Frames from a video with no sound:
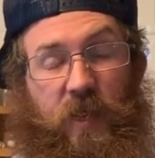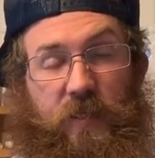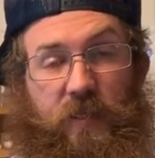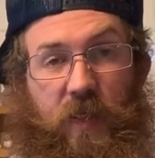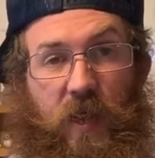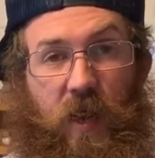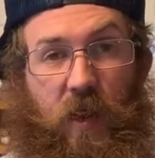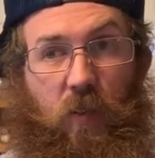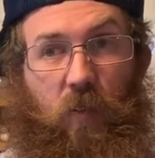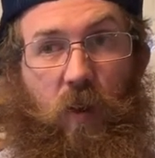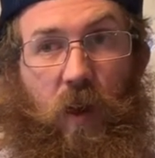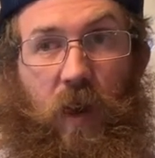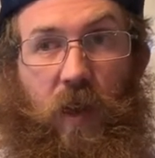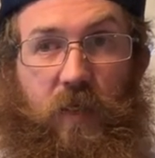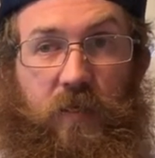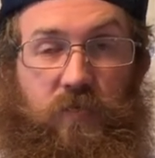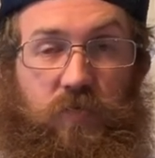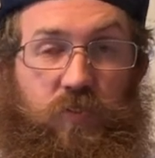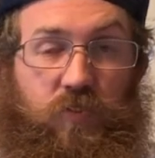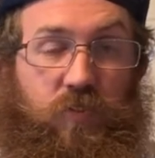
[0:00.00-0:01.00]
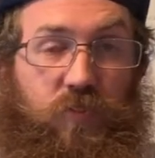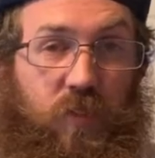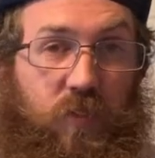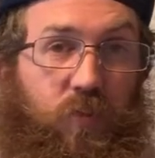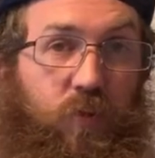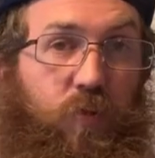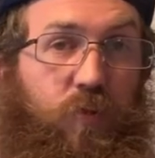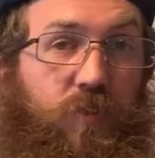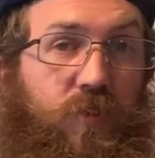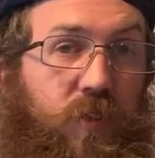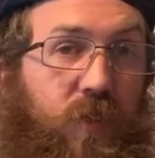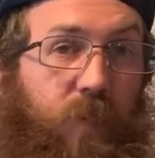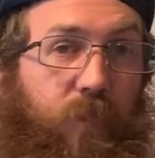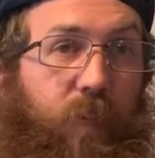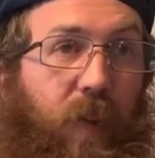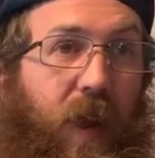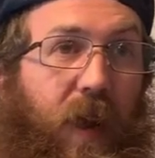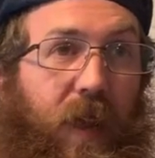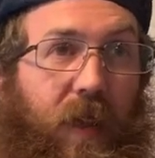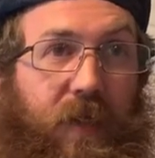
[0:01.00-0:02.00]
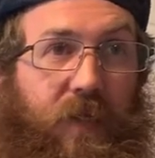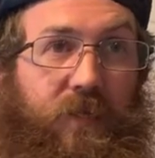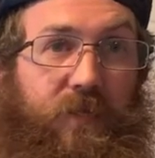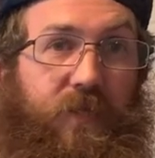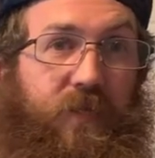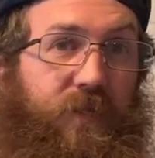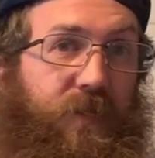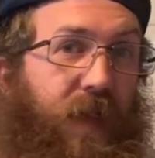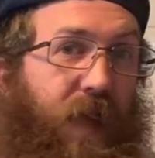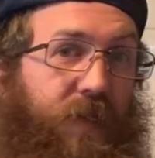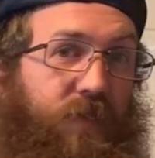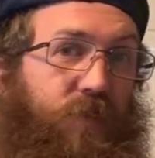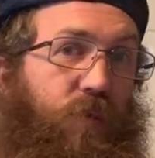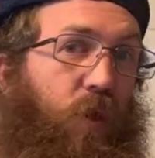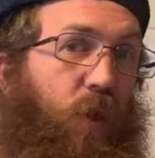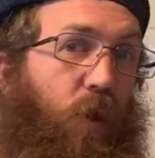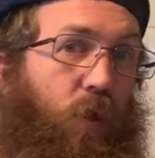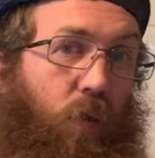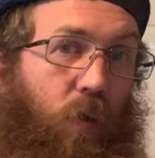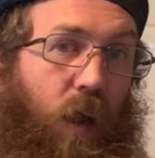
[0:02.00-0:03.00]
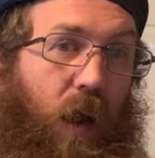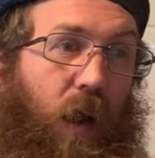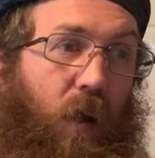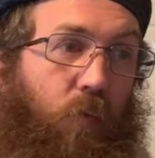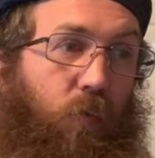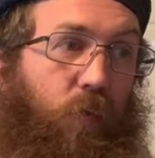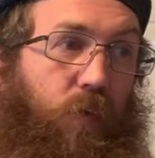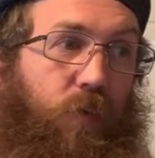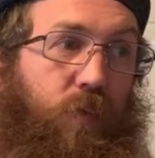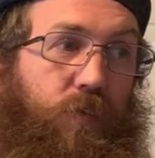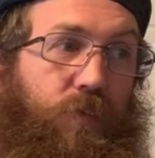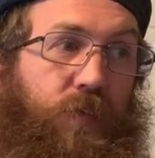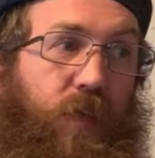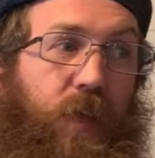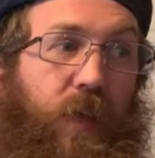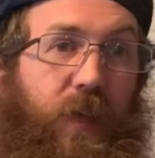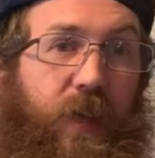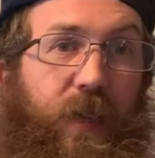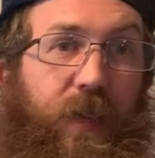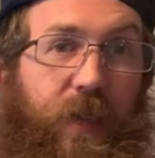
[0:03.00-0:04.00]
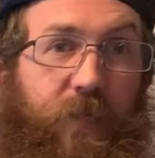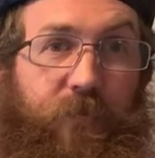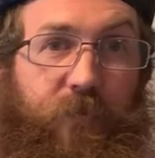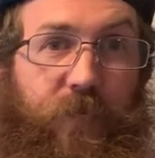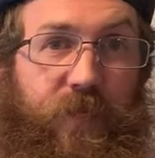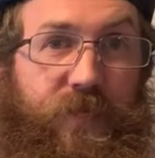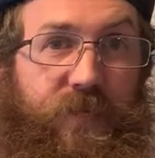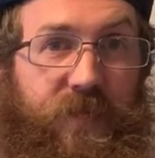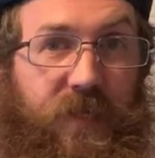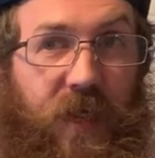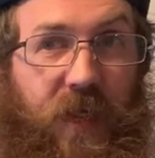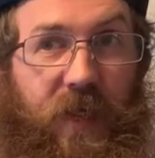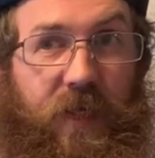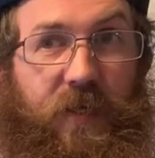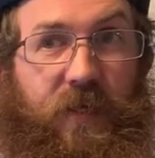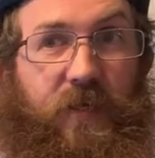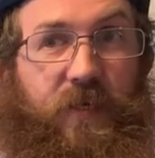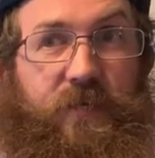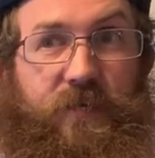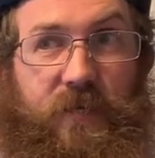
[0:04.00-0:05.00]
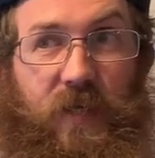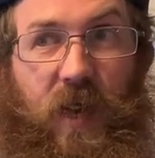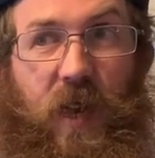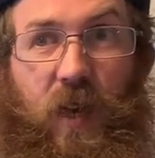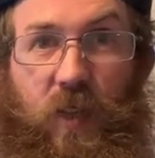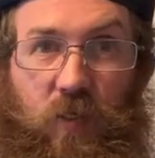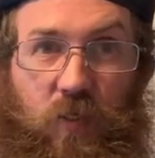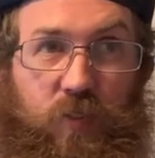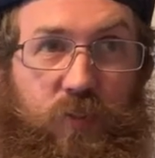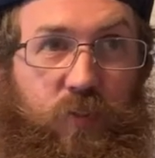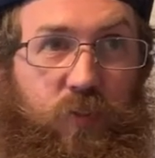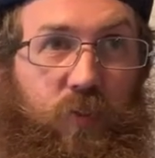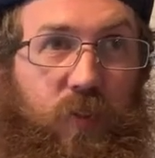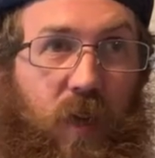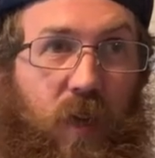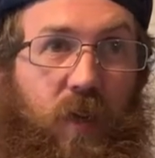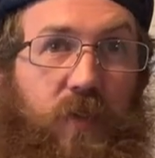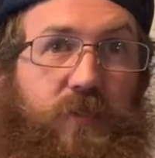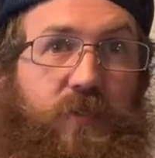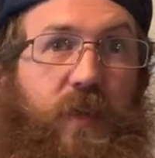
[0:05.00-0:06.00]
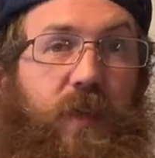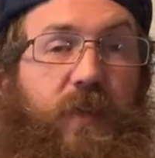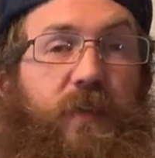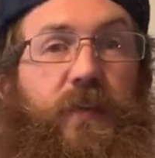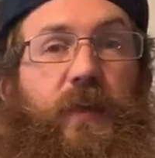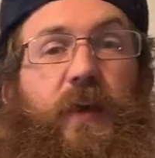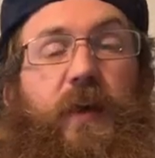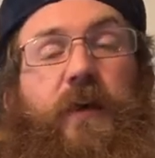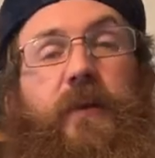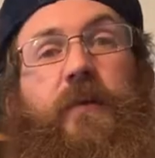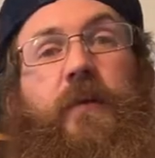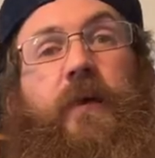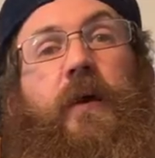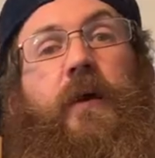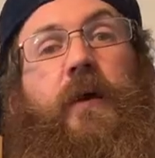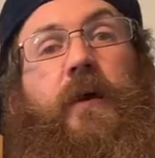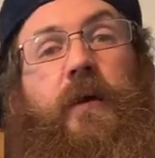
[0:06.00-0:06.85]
Now I usually buy anything NASCAR or Hot Wheels if it's like $1 or $2, and then